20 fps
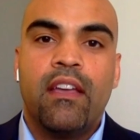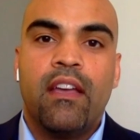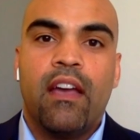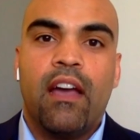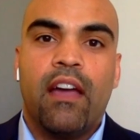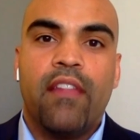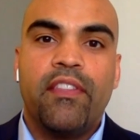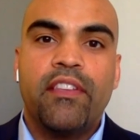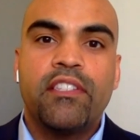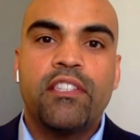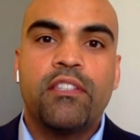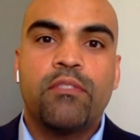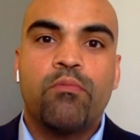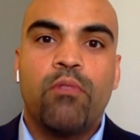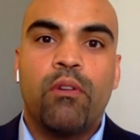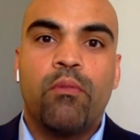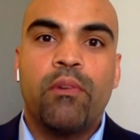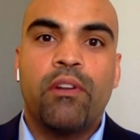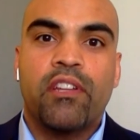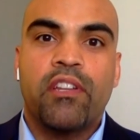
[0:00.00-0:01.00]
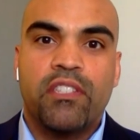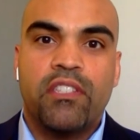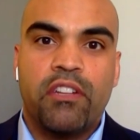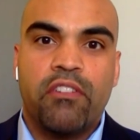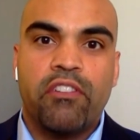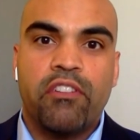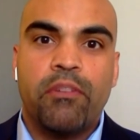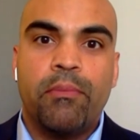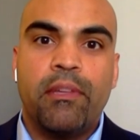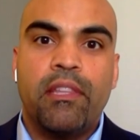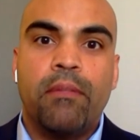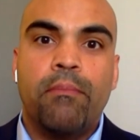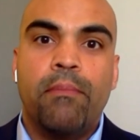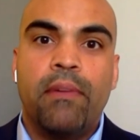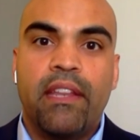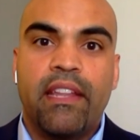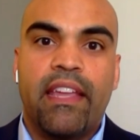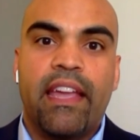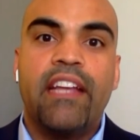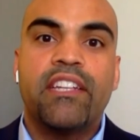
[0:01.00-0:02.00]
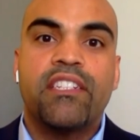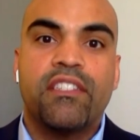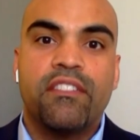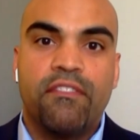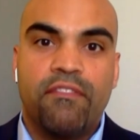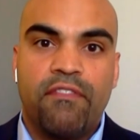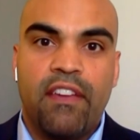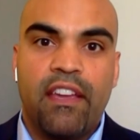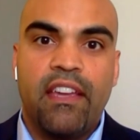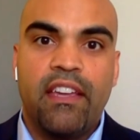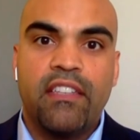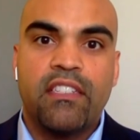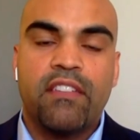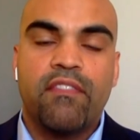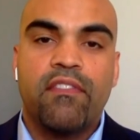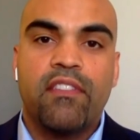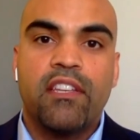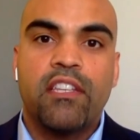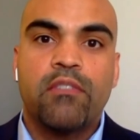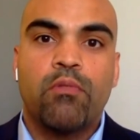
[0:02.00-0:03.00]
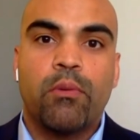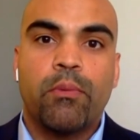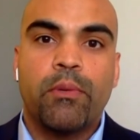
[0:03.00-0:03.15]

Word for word: Uh, this is what we're considering to be the mitigation phase of this,